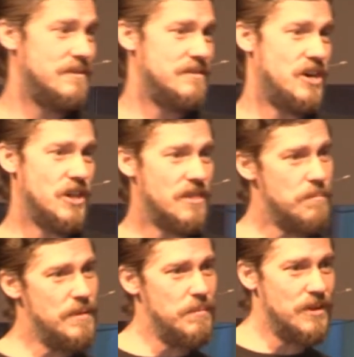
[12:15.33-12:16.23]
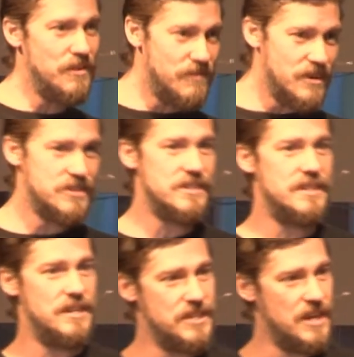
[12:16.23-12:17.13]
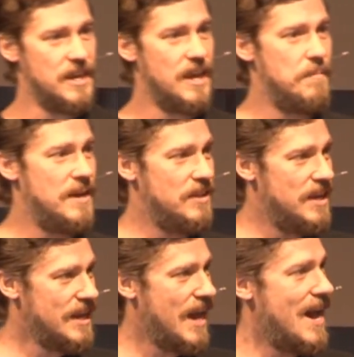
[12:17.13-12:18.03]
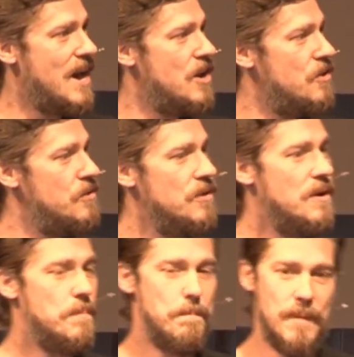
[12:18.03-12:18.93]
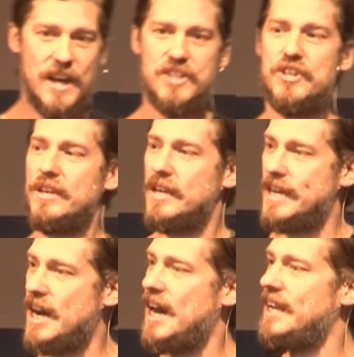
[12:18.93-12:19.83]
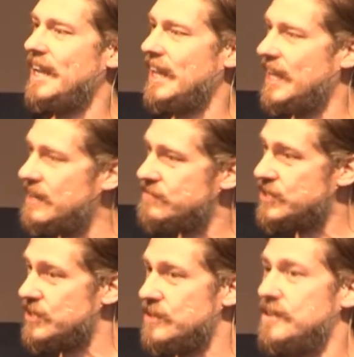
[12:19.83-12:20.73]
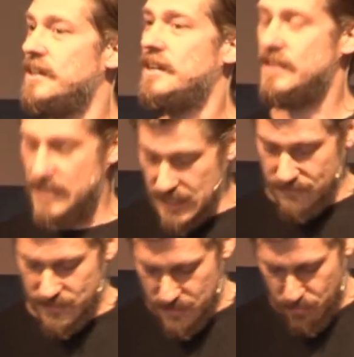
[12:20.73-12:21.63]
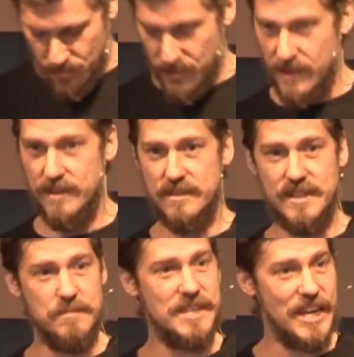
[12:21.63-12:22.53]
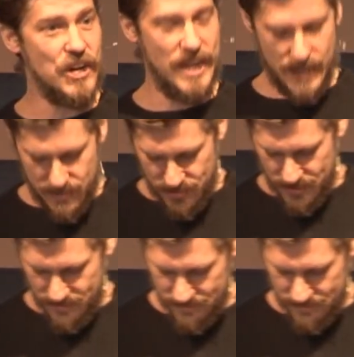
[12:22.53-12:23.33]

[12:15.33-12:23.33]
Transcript: All of the biblical verses that are talking about like how much God loves you to give to the poor. His name's Gary Anderson.